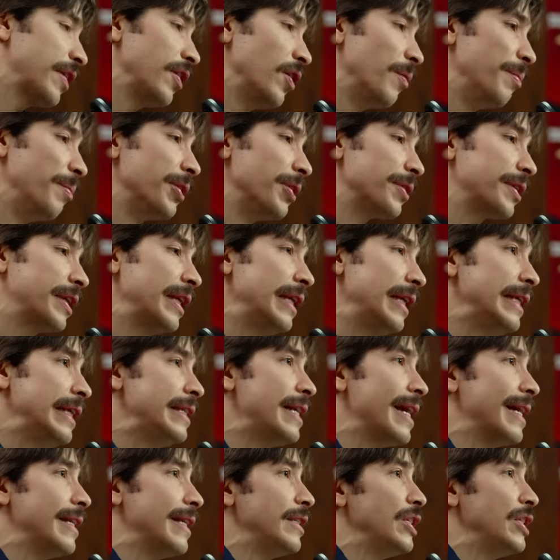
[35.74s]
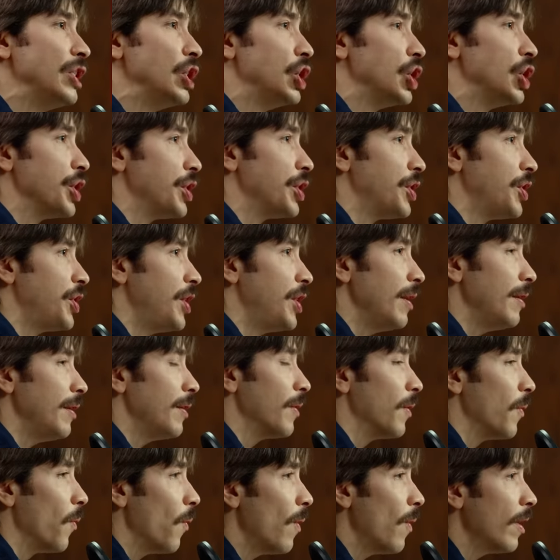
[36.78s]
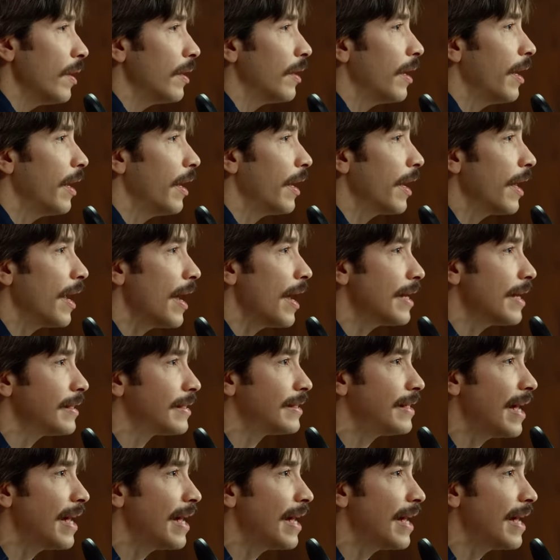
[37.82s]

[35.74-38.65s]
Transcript: Canada, to interview the Kill Bill Kid for their next episode.